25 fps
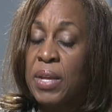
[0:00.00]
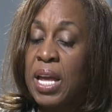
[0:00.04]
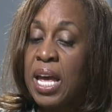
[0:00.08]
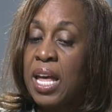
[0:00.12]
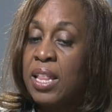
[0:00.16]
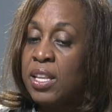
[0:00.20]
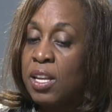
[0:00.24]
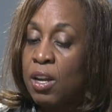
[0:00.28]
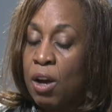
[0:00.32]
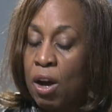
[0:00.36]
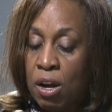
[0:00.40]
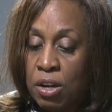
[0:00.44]

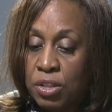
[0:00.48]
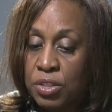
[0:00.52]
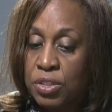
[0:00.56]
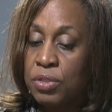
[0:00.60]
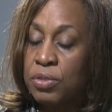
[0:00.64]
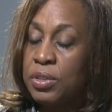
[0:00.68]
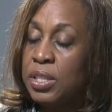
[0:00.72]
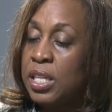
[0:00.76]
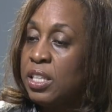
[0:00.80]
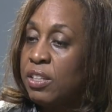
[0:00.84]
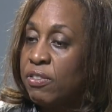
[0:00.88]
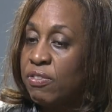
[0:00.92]
And they also
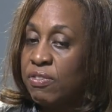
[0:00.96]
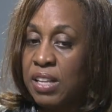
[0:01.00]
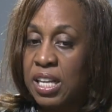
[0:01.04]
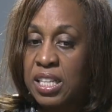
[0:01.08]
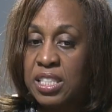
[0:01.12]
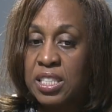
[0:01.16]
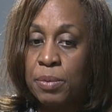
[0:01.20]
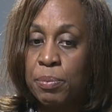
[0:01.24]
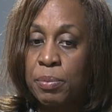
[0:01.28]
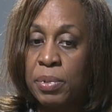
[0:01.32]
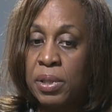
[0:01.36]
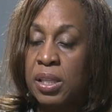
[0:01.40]
need the
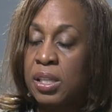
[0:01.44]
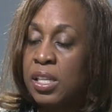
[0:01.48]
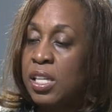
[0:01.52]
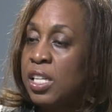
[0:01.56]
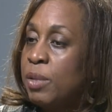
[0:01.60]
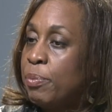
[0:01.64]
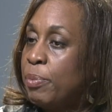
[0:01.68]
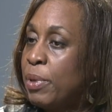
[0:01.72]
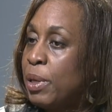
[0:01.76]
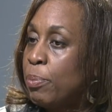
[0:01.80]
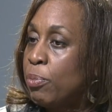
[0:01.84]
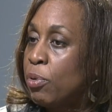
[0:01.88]
flexibility
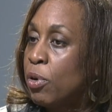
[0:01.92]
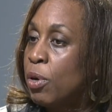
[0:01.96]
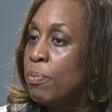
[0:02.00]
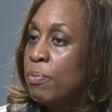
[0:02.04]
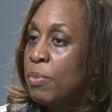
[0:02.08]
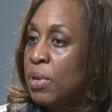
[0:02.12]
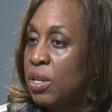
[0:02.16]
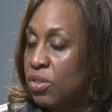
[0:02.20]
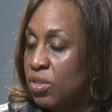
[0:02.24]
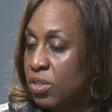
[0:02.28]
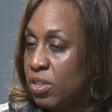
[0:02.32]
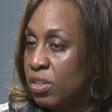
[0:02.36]
to be
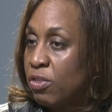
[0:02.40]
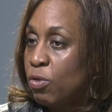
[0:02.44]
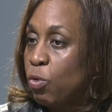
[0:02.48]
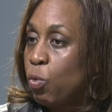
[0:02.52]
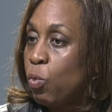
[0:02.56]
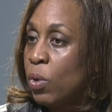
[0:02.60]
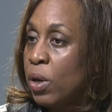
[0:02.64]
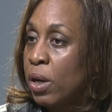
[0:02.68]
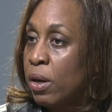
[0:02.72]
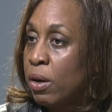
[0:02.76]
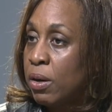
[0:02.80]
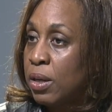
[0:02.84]
permissive
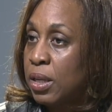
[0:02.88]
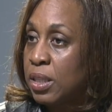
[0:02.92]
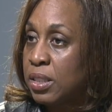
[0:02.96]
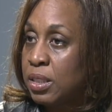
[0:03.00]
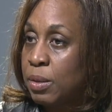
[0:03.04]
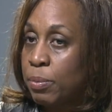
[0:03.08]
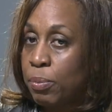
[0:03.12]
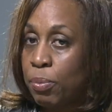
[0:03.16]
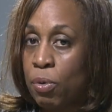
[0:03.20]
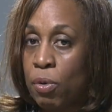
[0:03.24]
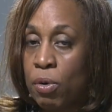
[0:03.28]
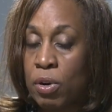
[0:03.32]
where it's
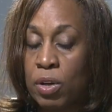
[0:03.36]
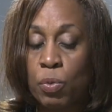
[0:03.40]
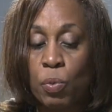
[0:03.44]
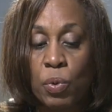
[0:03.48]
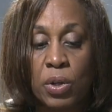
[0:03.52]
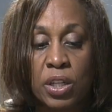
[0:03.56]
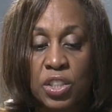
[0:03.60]
important.